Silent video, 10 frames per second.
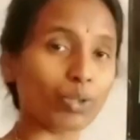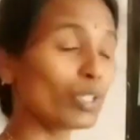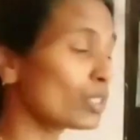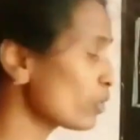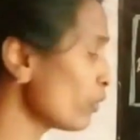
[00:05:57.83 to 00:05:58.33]

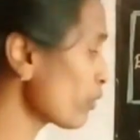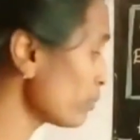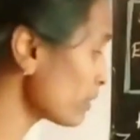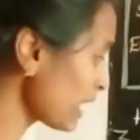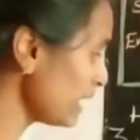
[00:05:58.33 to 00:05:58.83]
So from
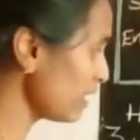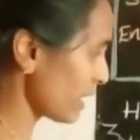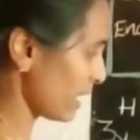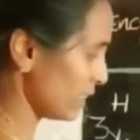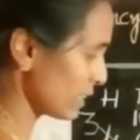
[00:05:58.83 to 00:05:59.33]
10
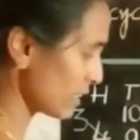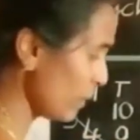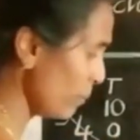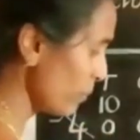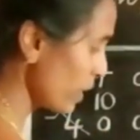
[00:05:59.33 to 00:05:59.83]
tens,
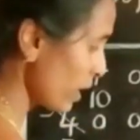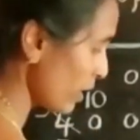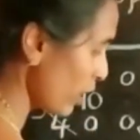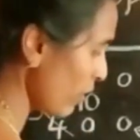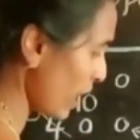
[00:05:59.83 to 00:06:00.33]

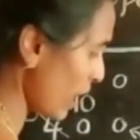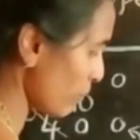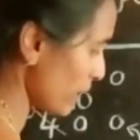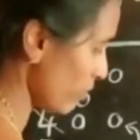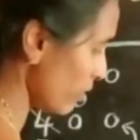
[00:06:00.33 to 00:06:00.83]
now I am
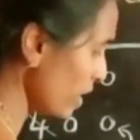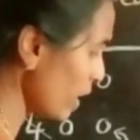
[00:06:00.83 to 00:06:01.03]
giving